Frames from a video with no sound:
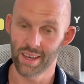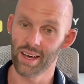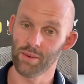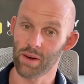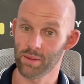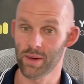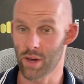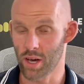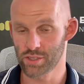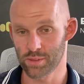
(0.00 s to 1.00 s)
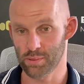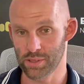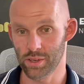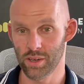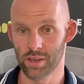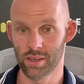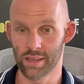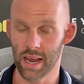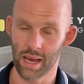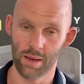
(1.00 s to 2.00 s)
I'm an entrepreneur.
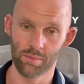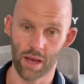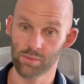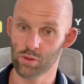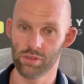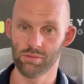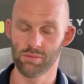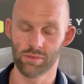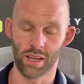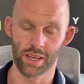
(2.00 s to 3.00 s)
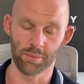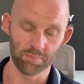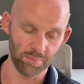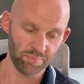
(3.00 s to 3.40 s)
Yeah, I'm not even like,